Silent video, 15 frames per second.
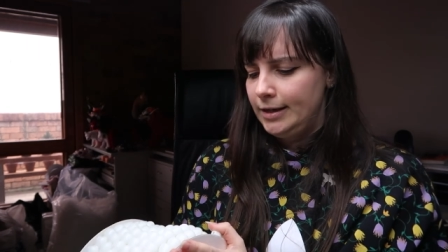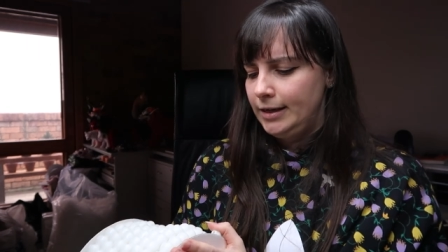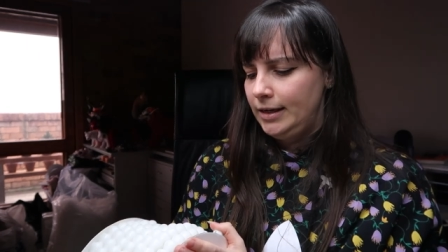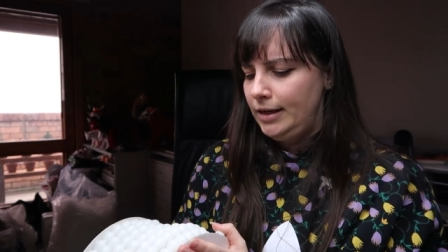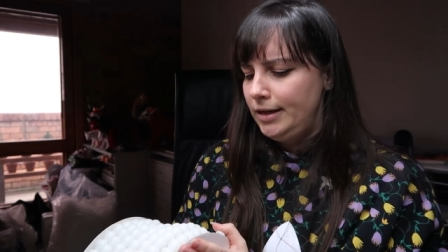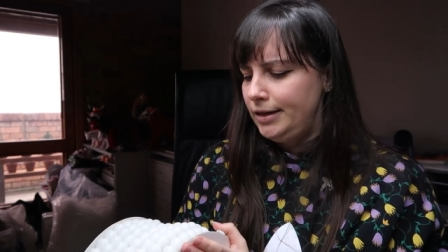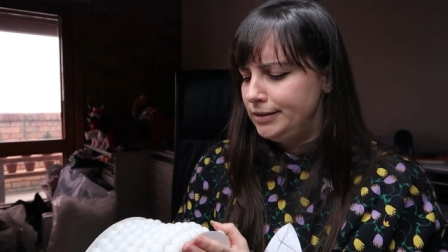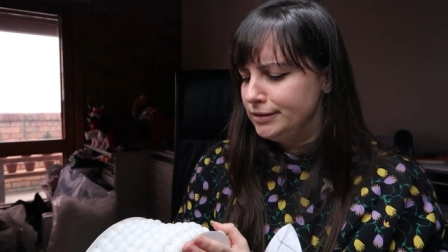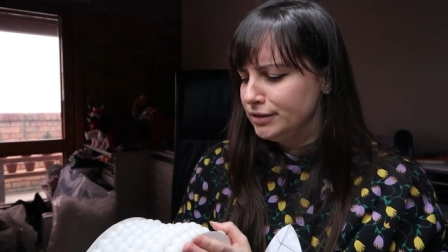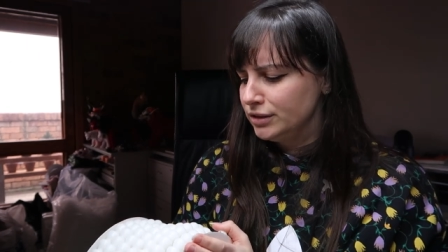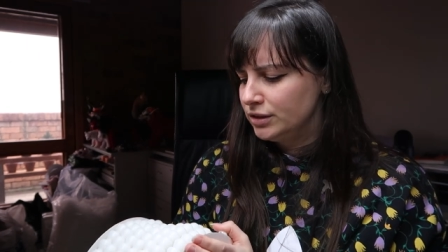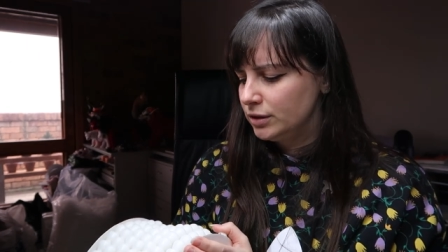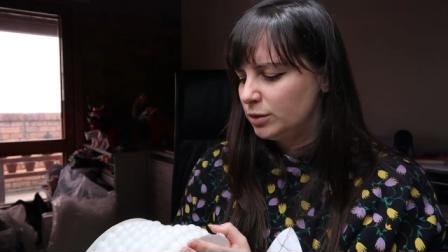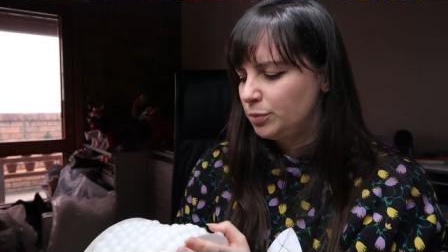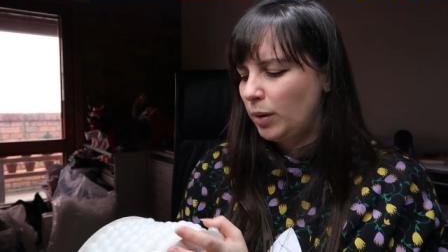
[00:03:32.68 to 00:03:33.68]

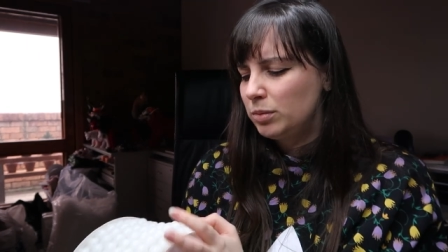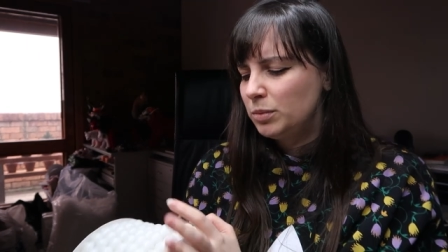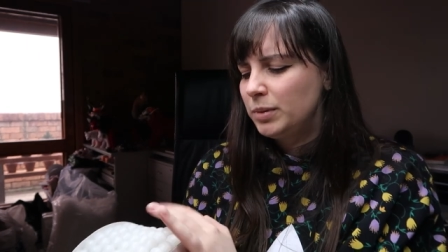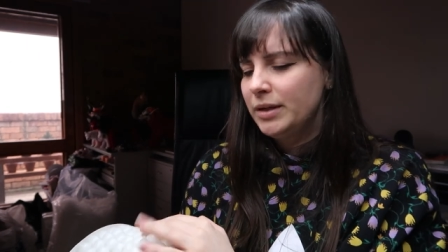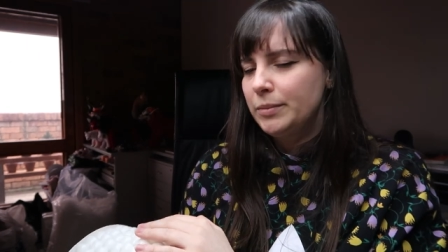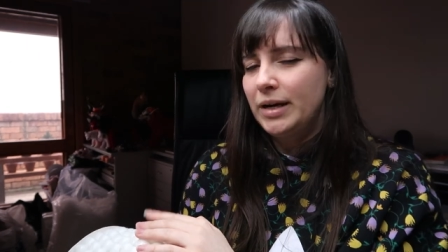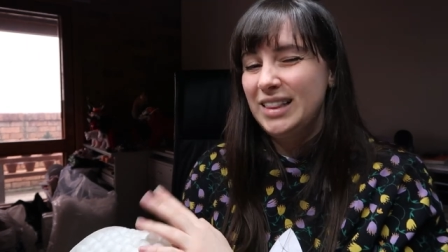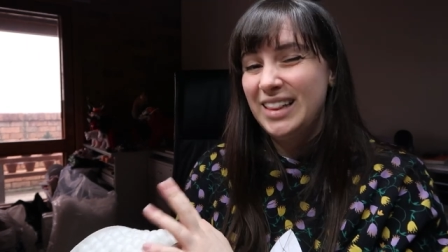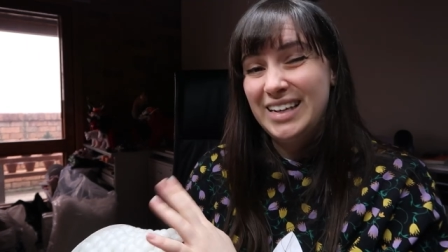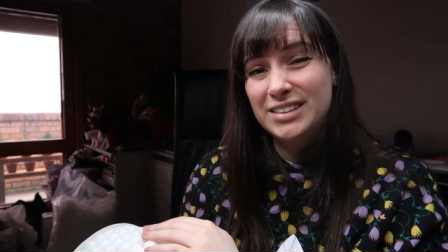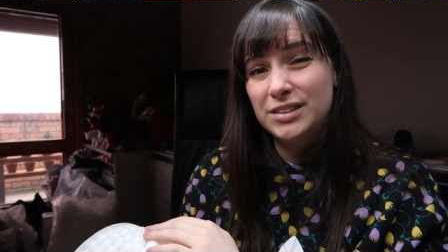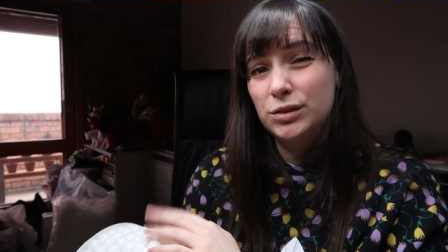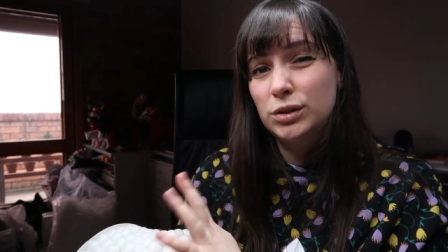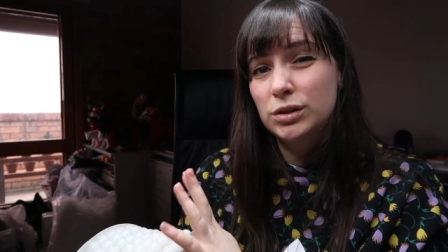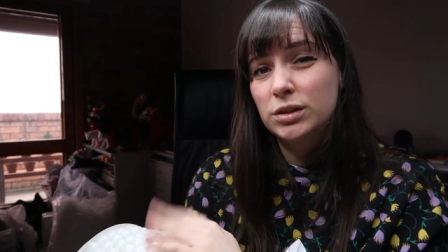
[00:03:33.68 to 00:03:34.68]
and it's probably my
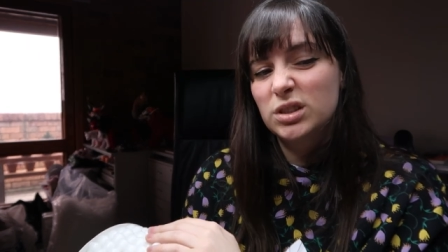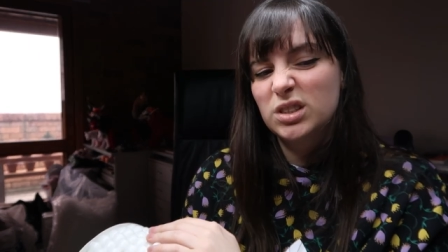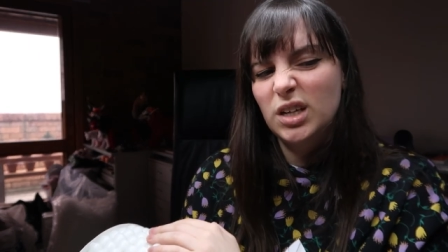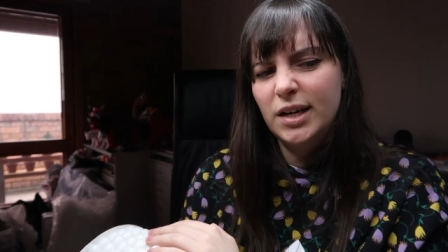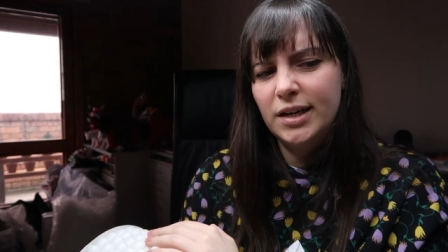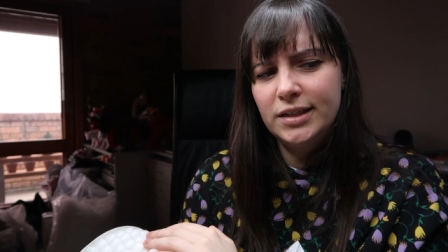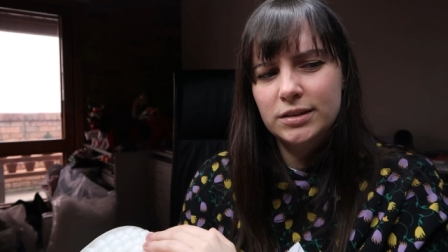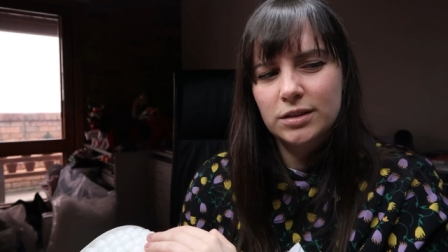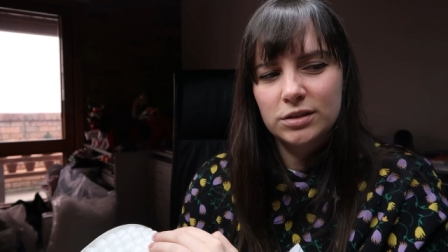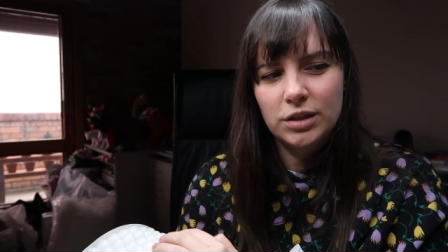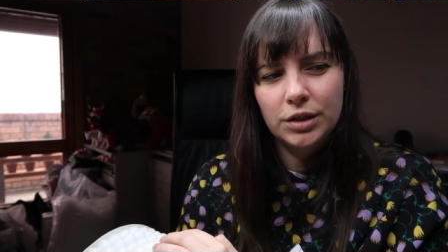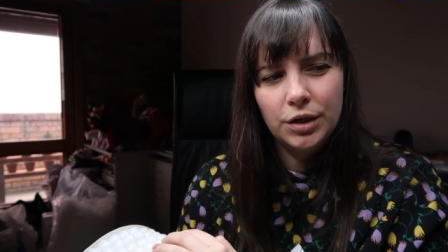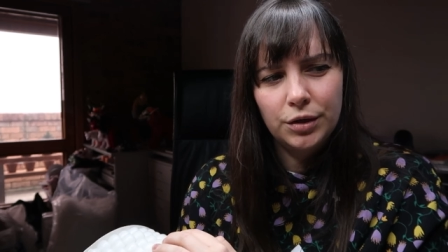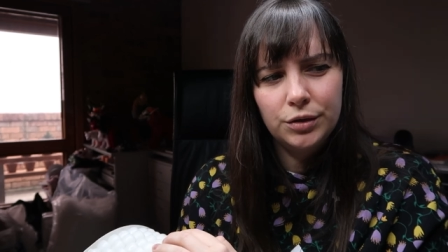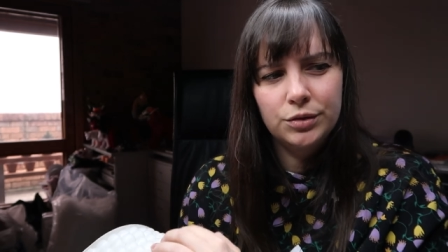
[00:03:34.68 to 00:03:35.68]
less used size because
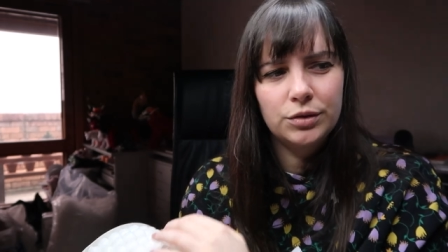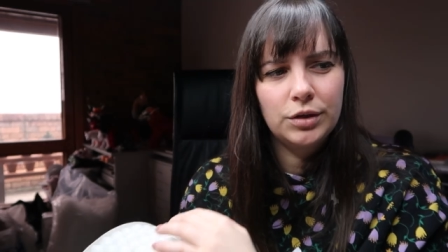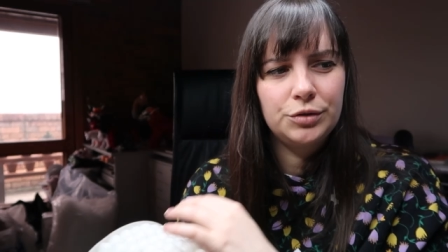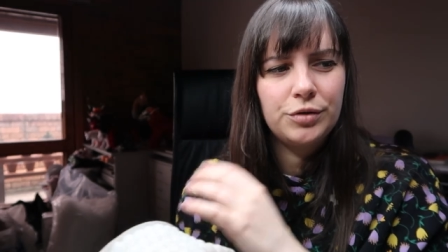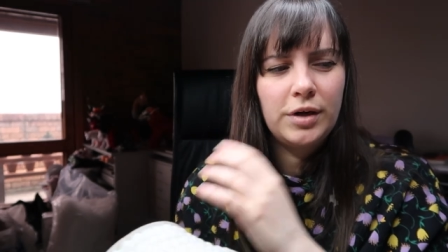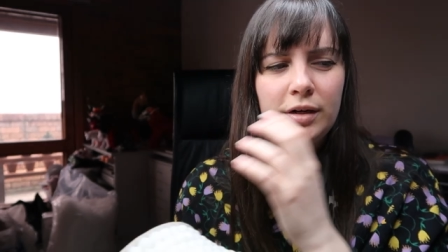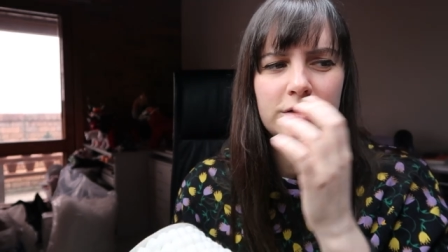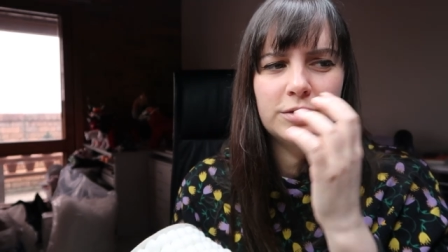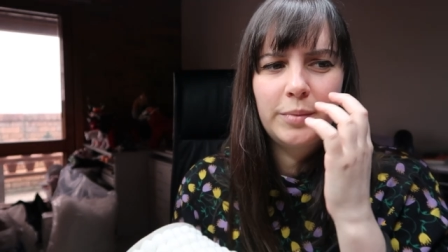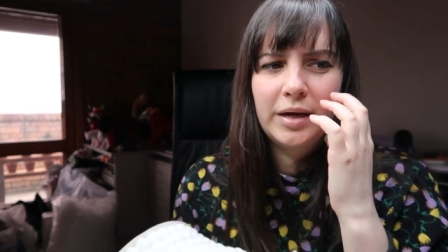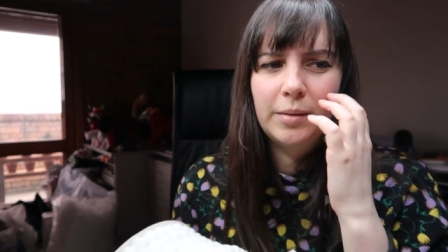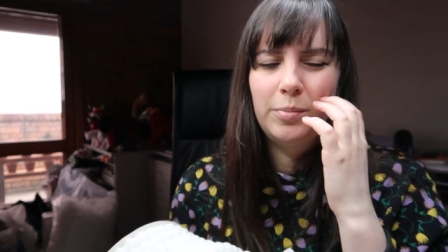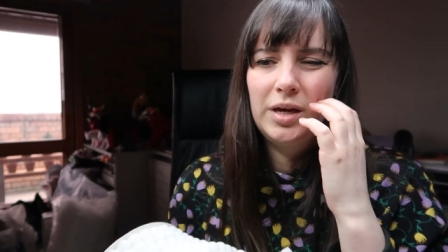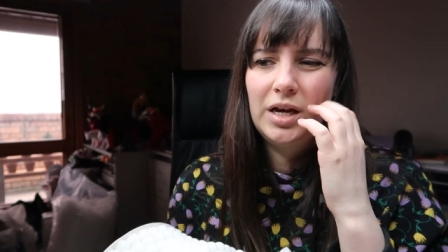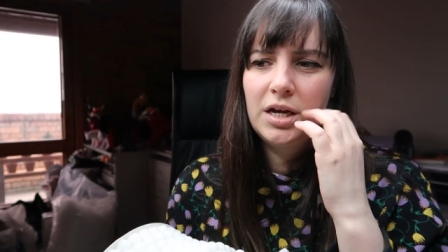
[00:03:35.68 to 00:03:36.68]
I don't I try not to
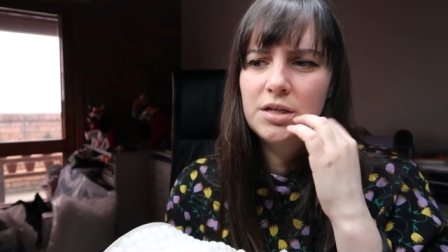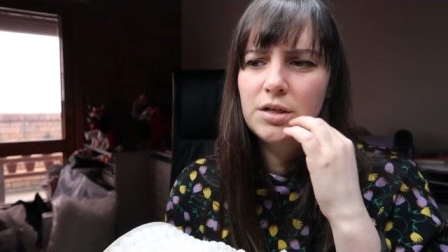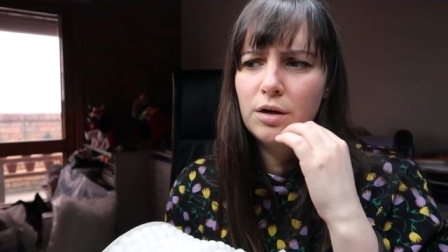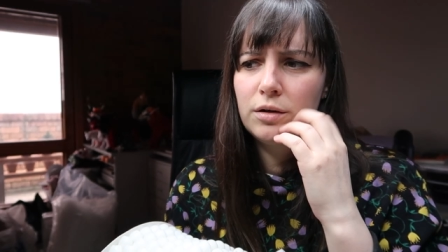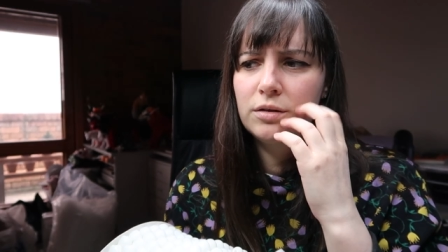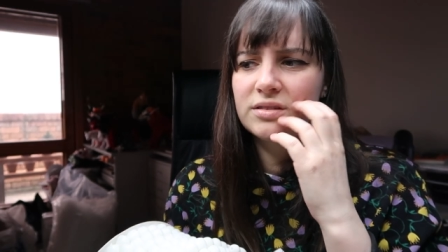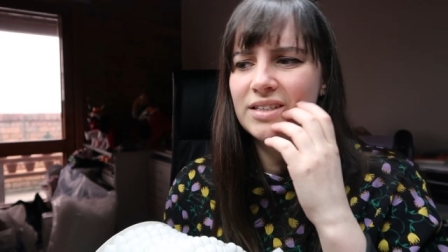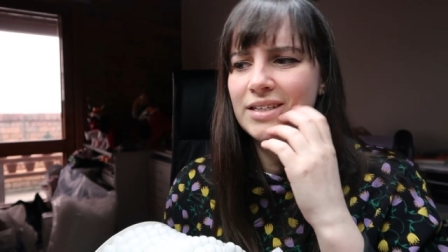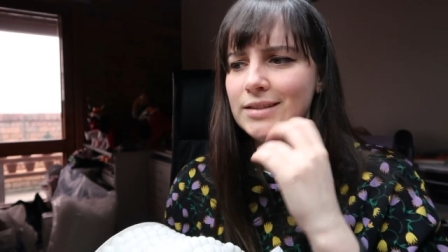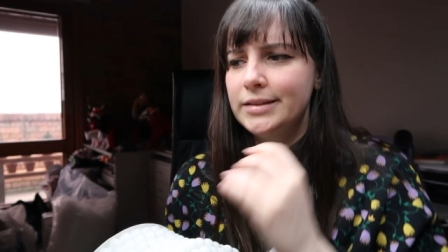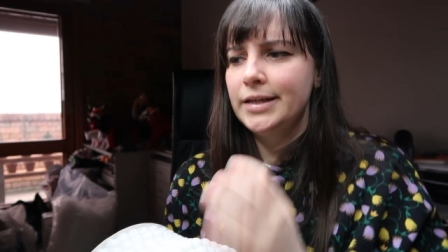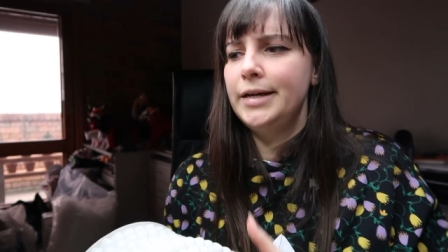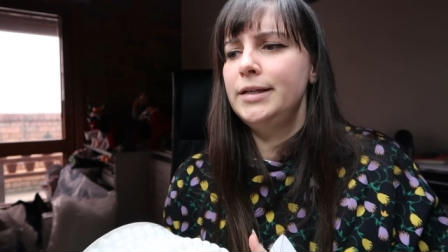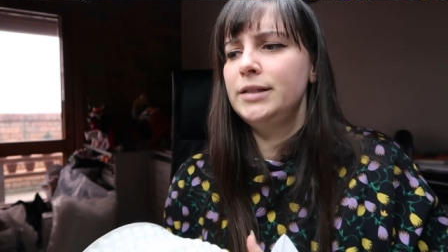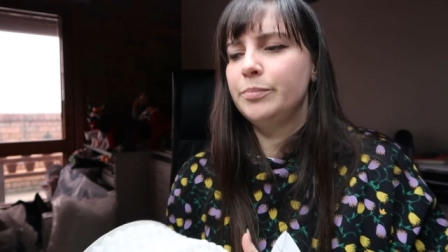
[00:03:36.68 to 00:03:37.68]
make big dolls these
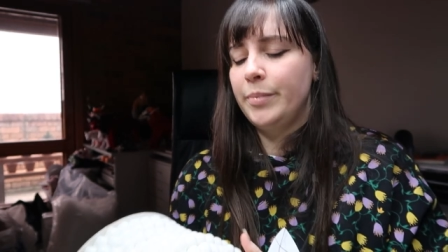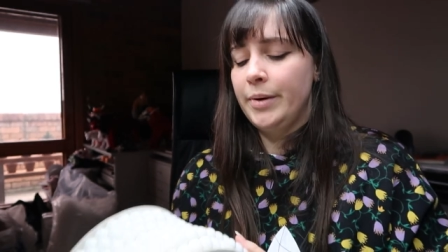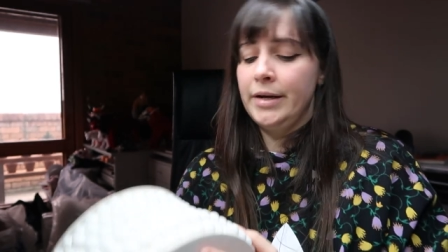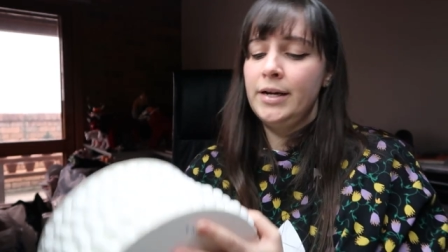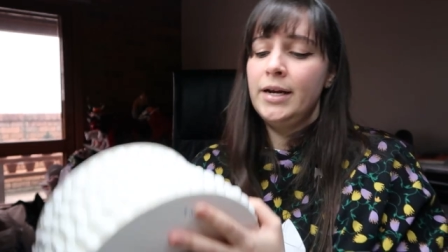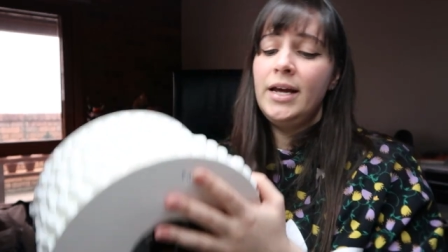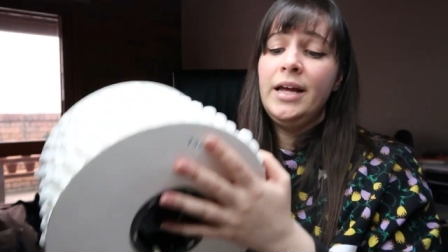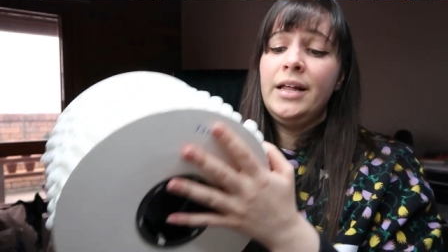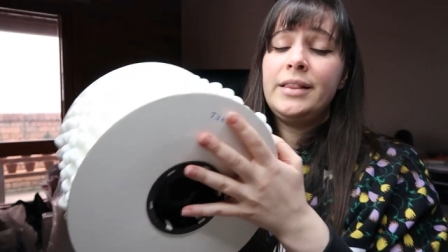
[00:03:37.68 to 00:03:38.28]
days but